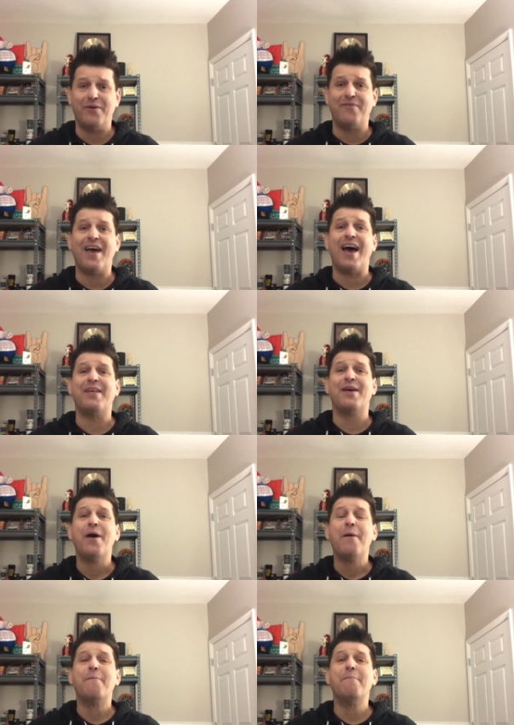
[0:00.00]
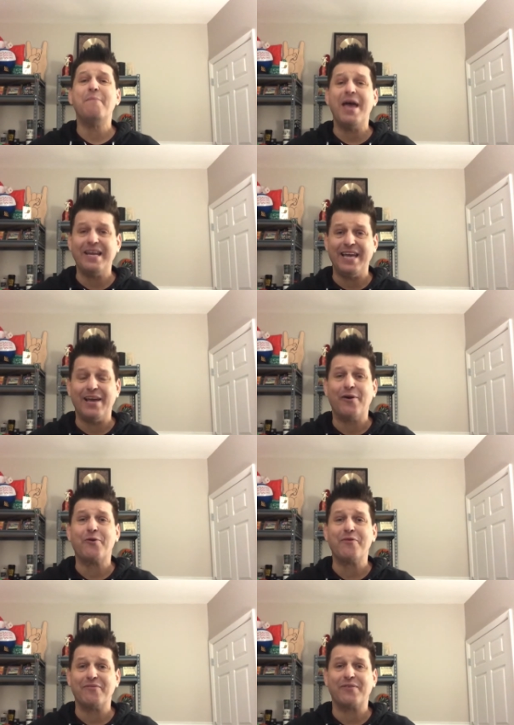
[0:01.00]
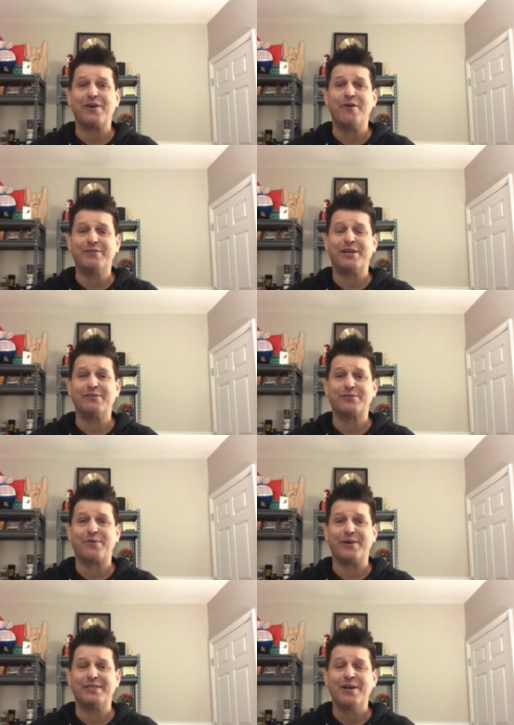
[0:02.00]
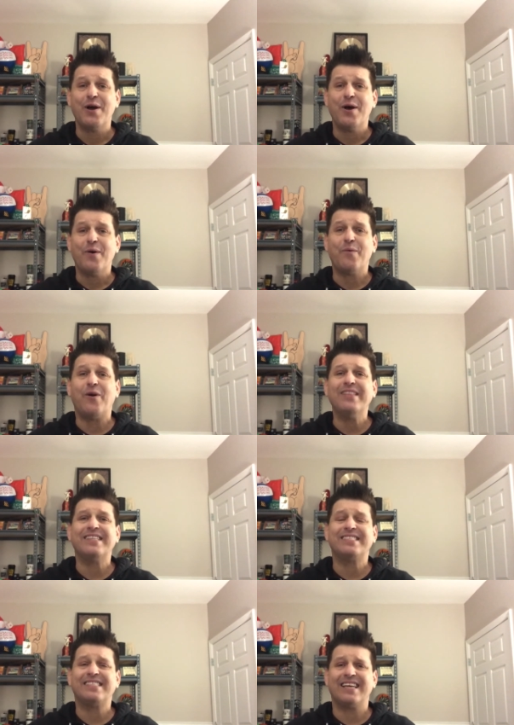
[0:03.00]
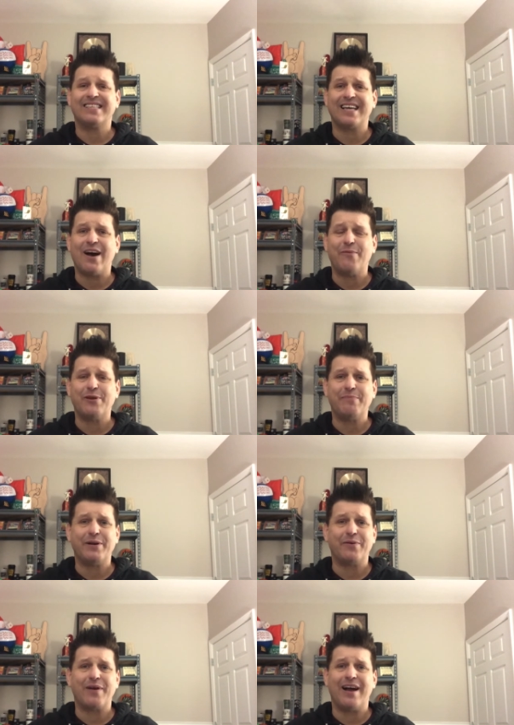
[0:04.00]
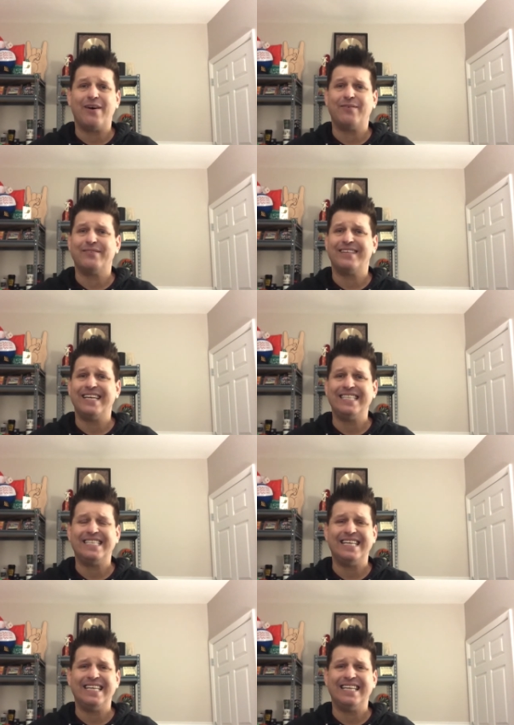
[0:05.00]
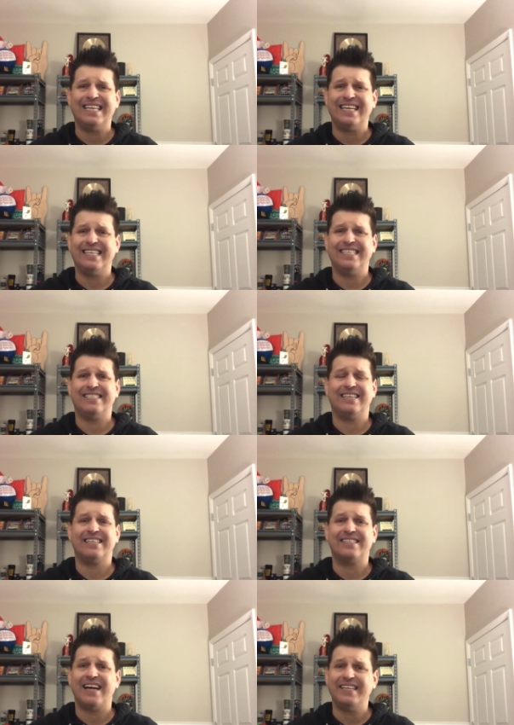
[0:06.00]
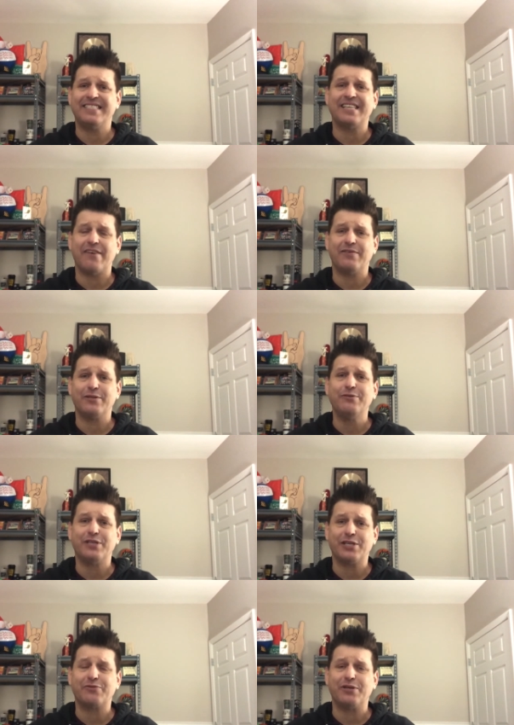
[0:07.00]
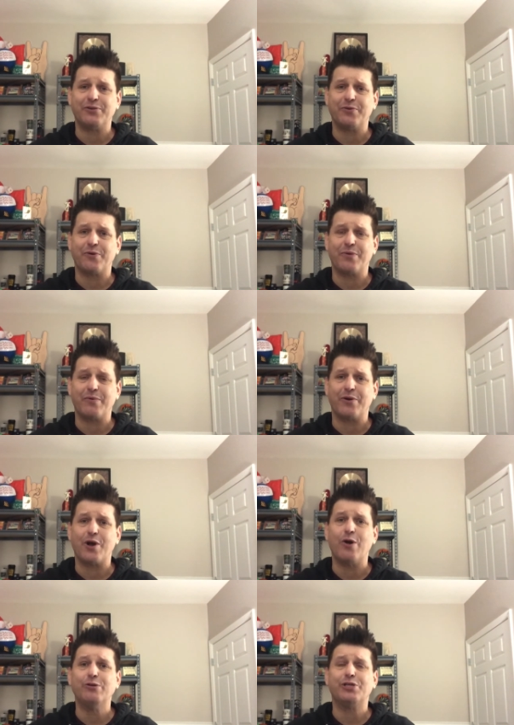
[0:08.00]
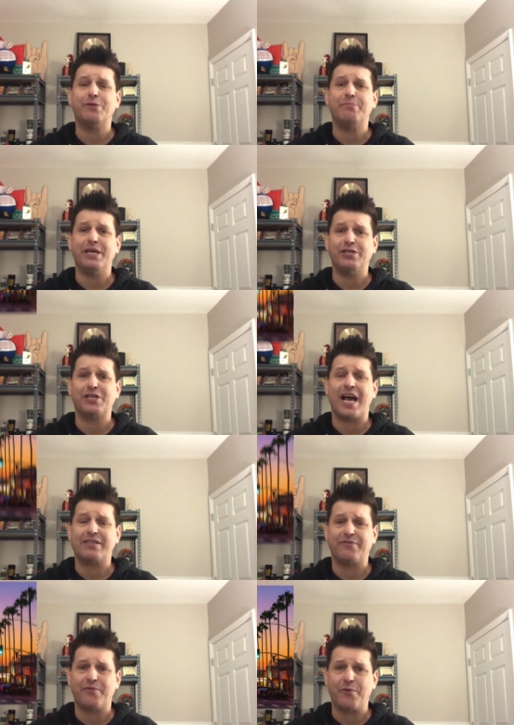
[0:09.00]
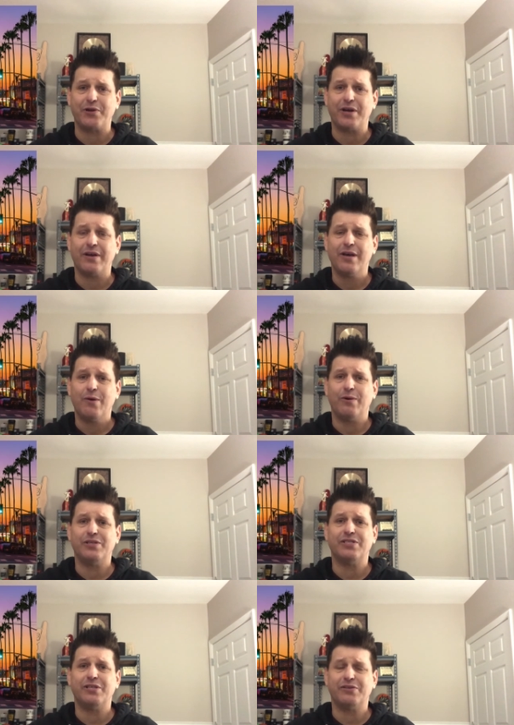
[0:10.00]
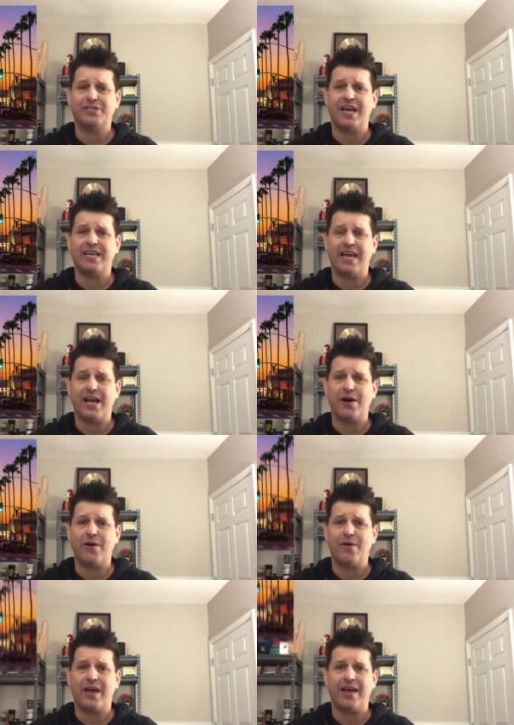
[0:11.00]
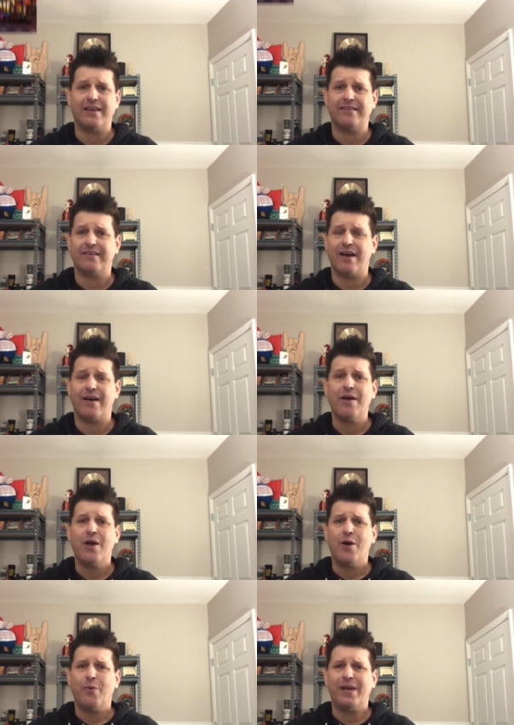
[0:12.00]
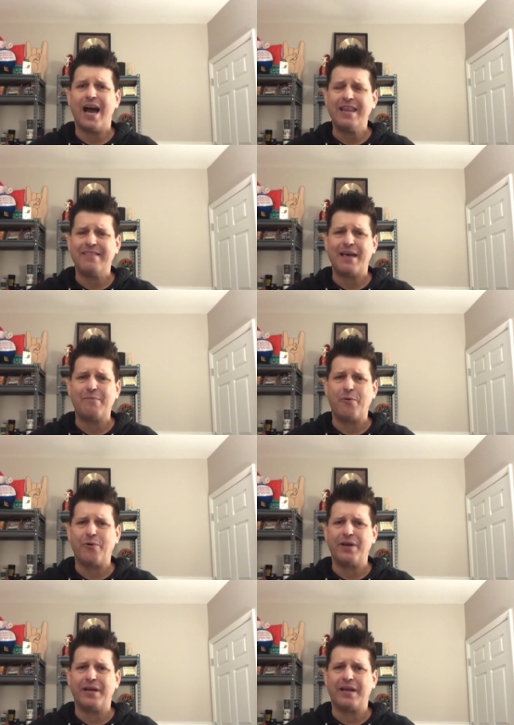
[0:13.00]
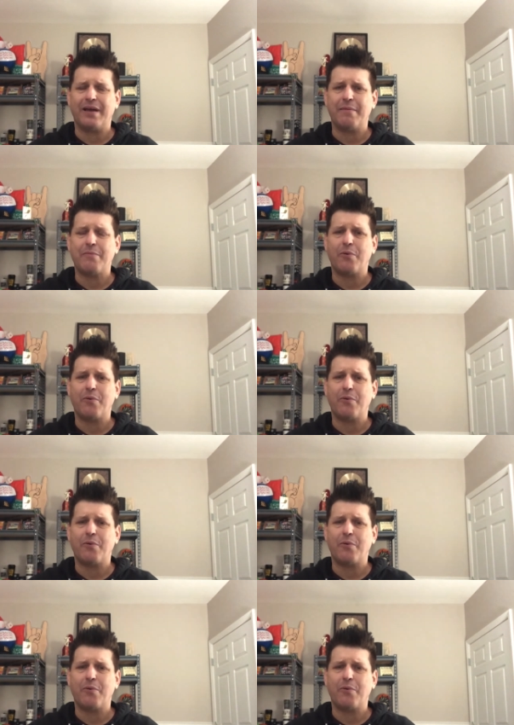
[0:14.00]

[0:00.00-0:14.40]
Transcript: we've had many horrific hotel stories. One that sticks out would have been around 1996, 97, Losing Streak Tour. We were in Ocean Beach, California, which is near San Diego, and uh, we got in that morning and I remember